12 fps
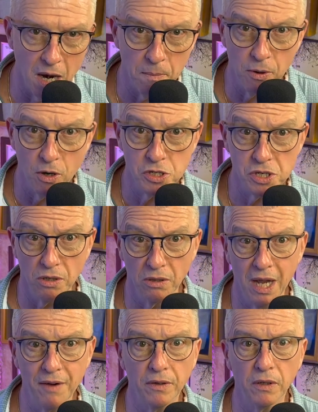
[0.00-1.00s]
a personal
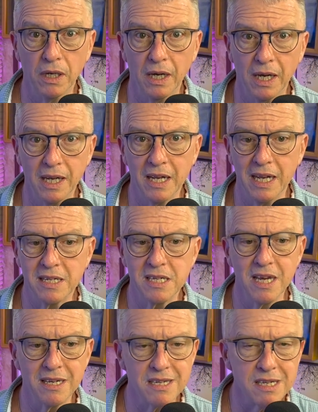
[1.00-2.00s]
level, it, it's
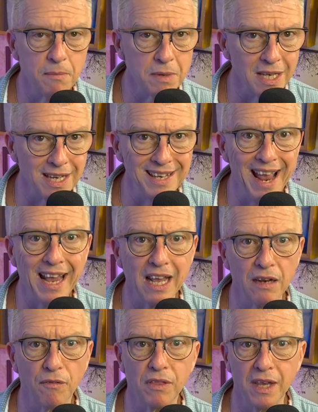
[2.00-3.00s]
it's some of the
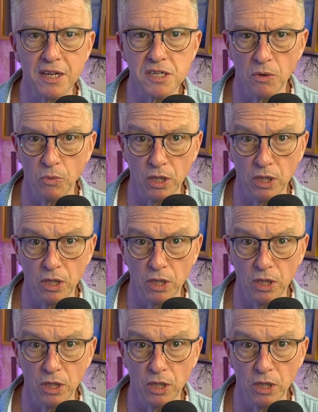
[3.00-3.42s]
negative things that we